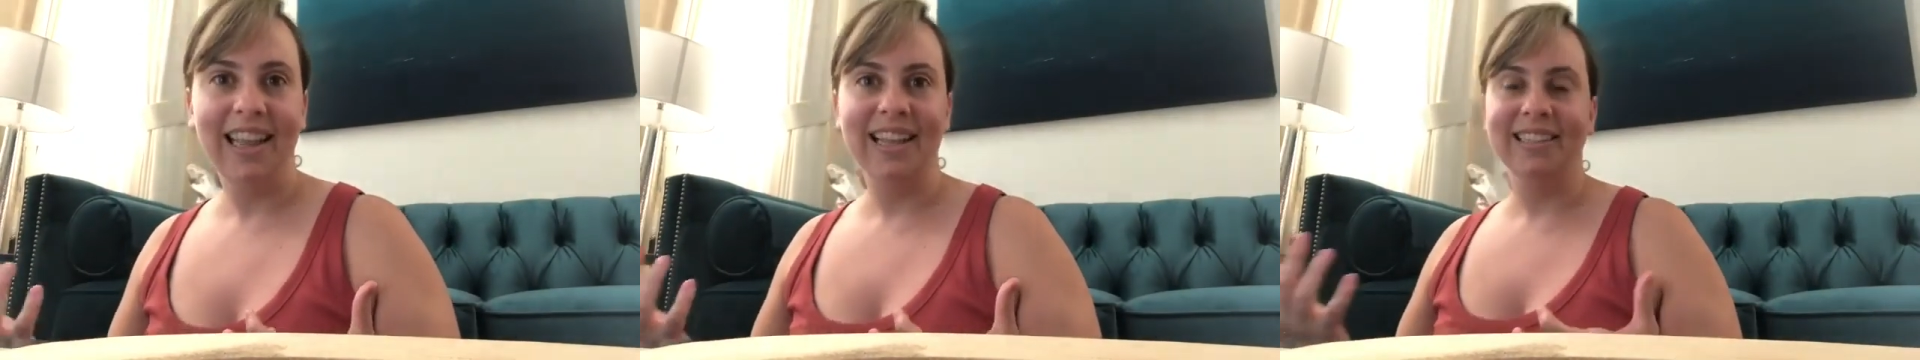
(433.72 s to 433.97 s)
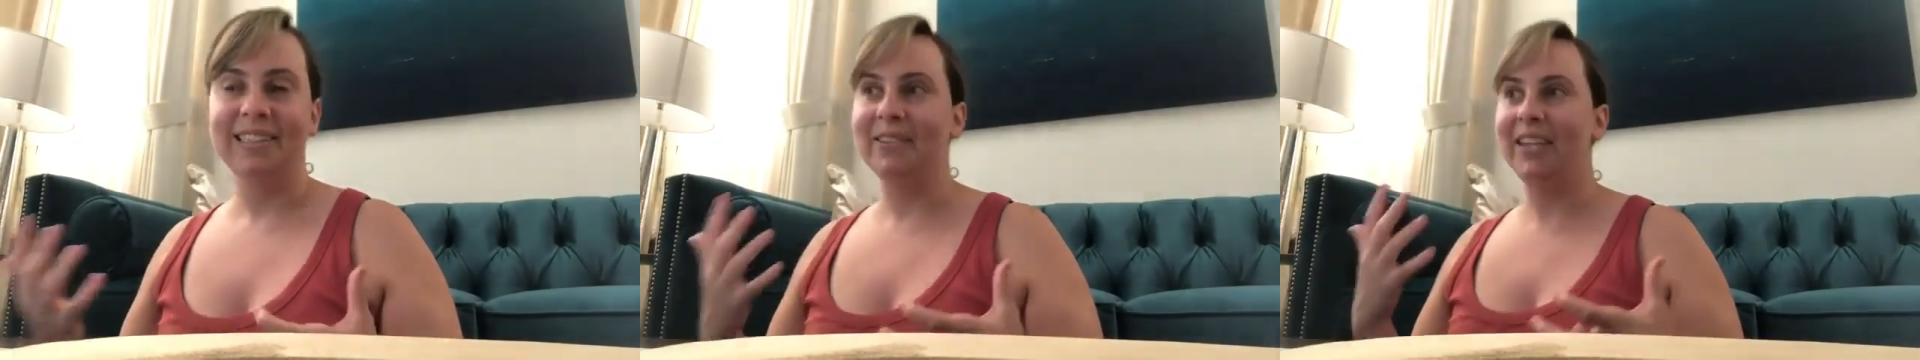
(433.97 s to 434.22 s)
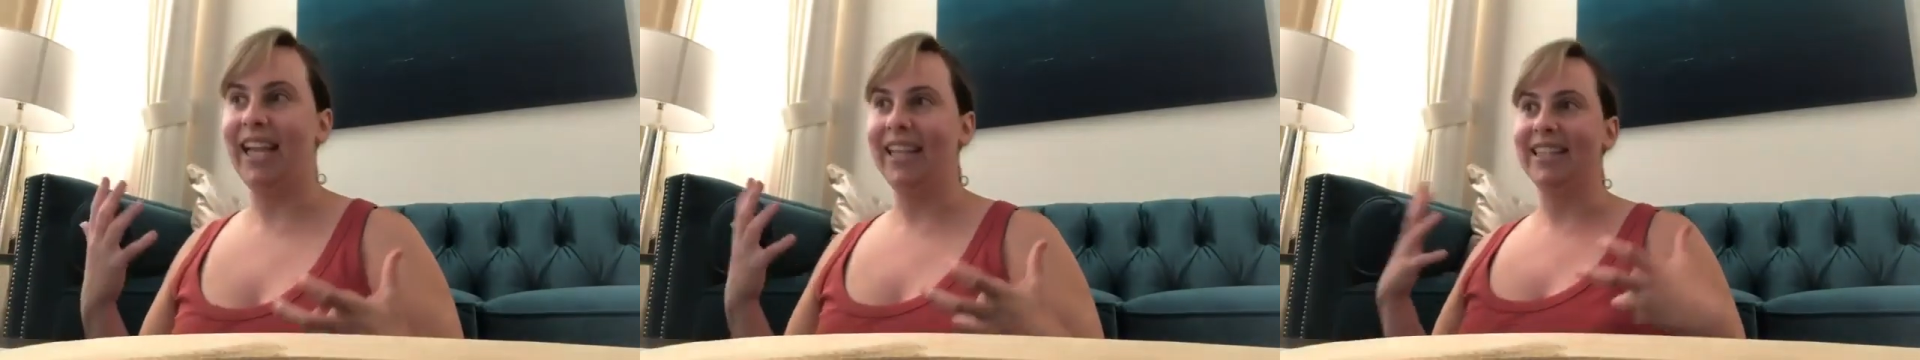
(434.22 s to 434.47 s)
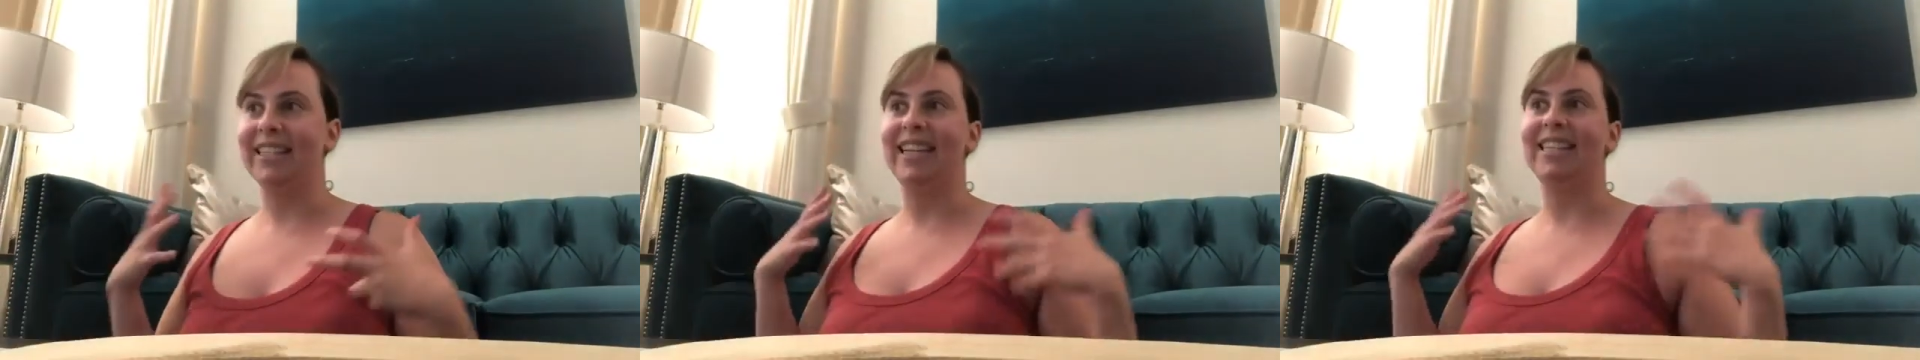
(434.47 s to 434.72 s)
So again,
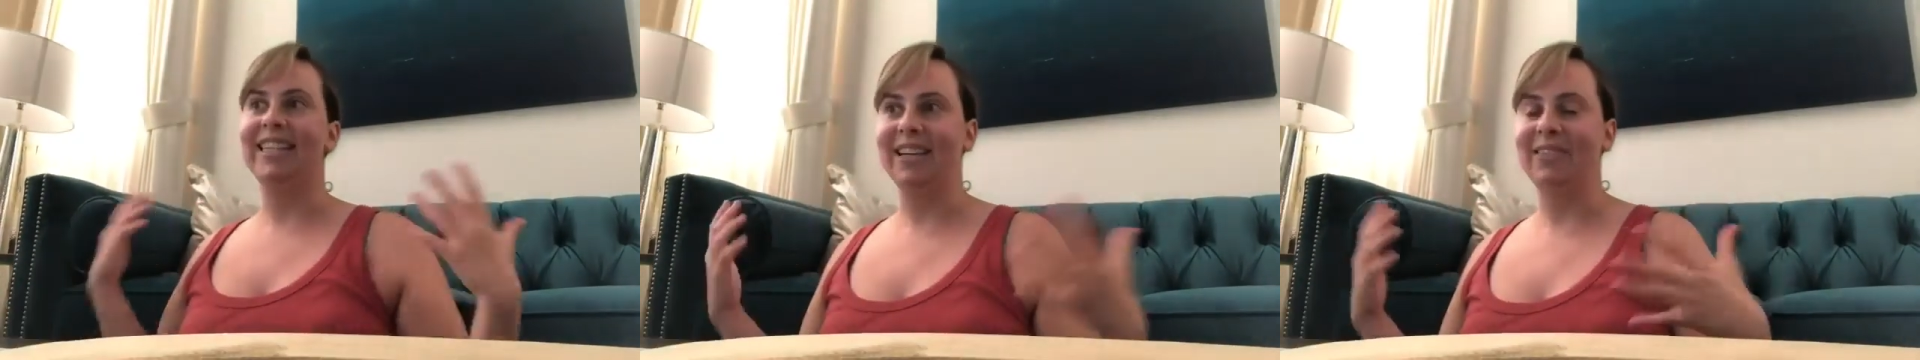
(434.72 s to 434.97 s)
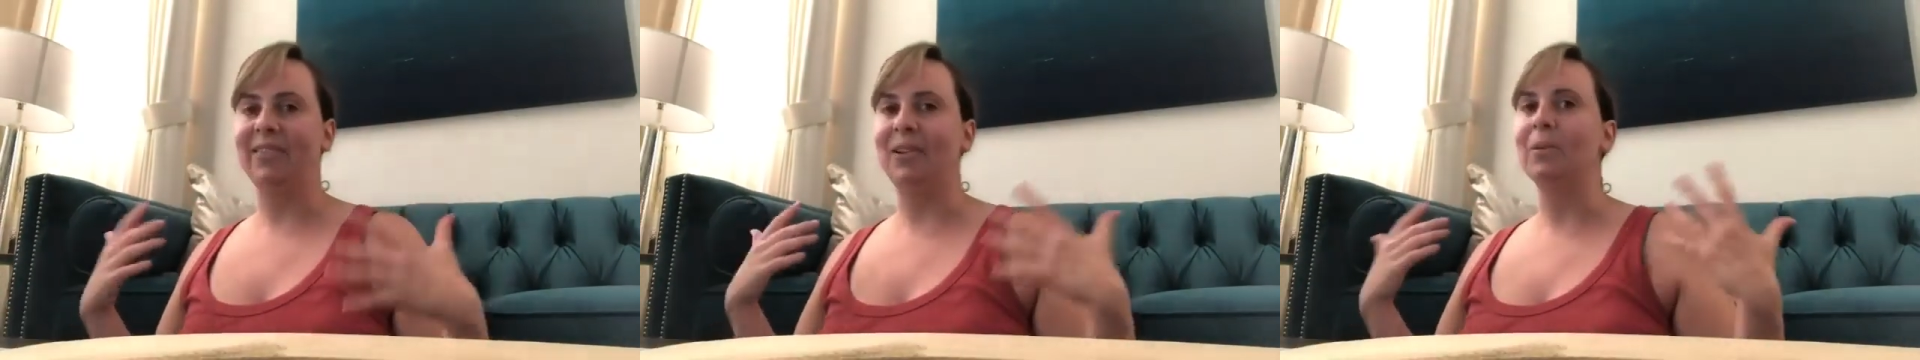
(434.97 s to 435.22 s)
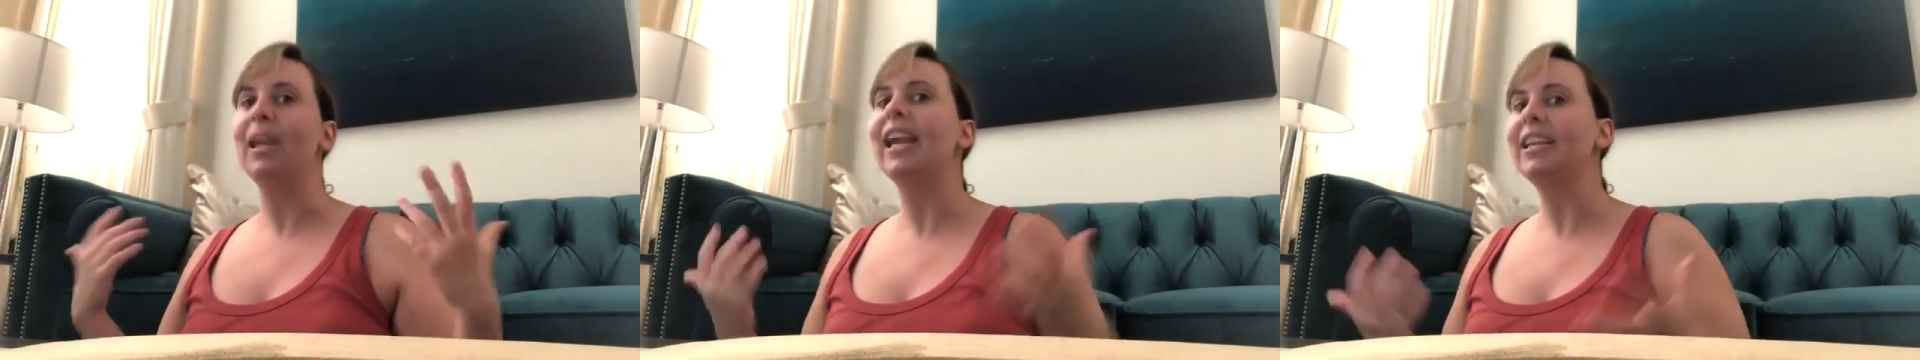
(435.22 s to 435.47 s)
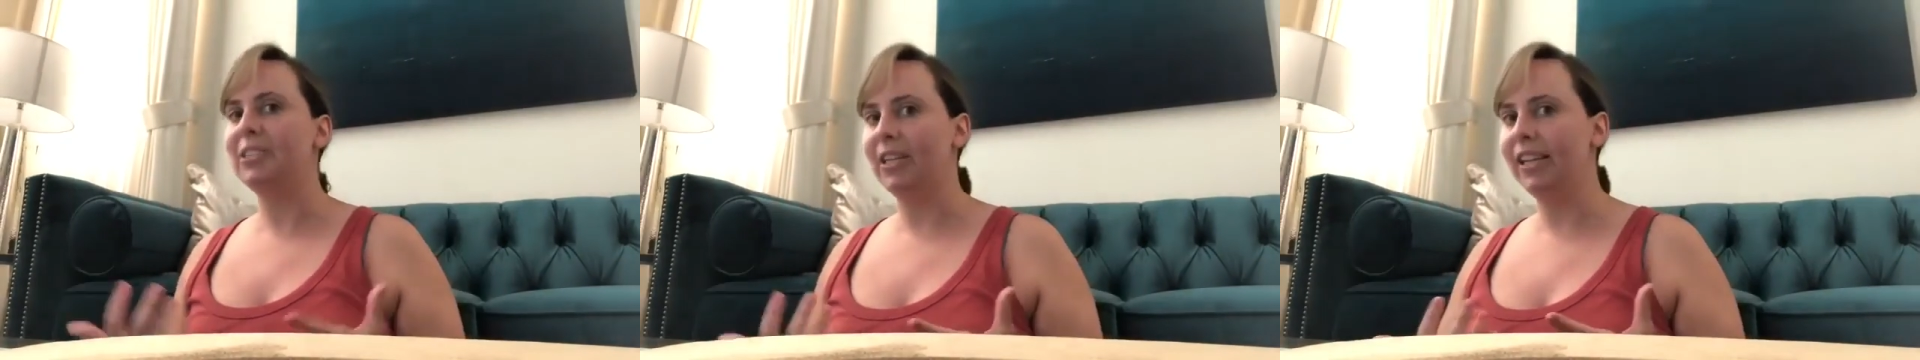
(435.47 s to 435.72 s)
this idea of
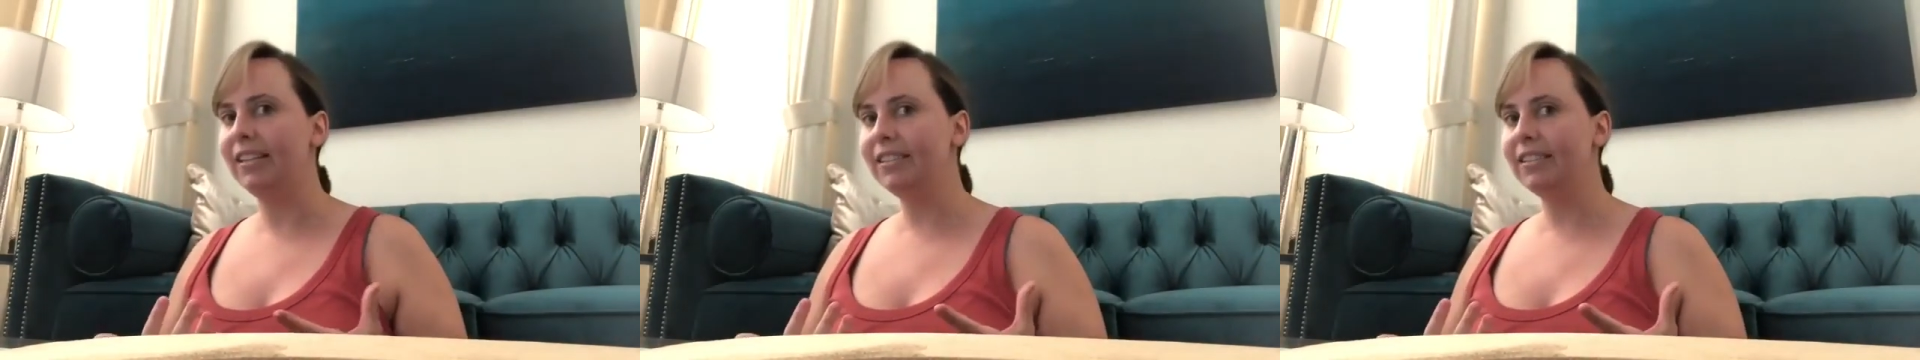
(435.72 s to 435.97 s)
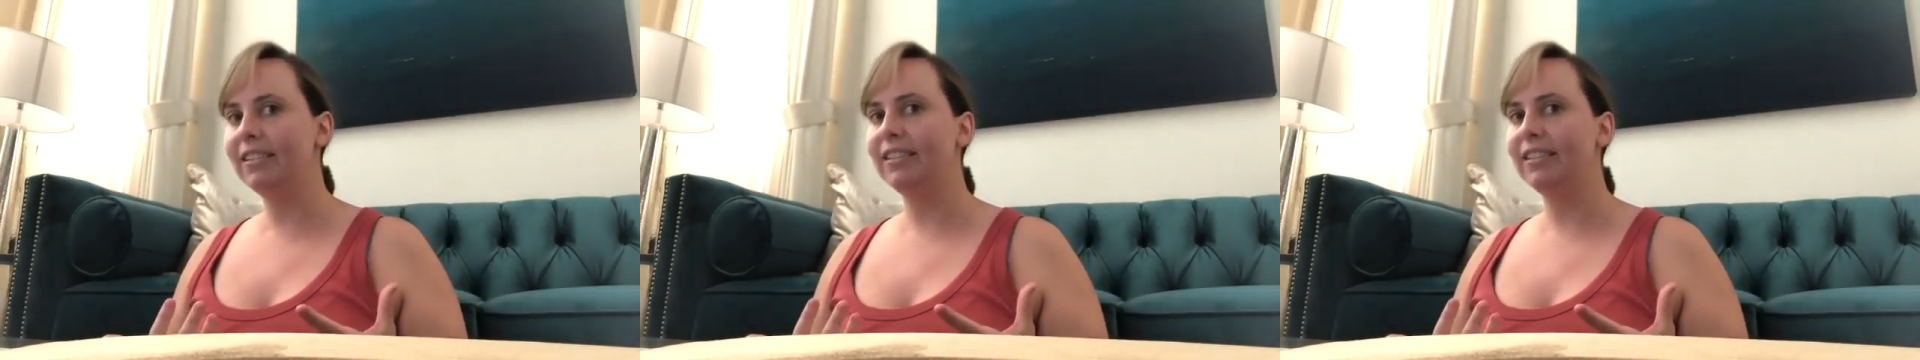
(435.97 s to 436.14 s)
location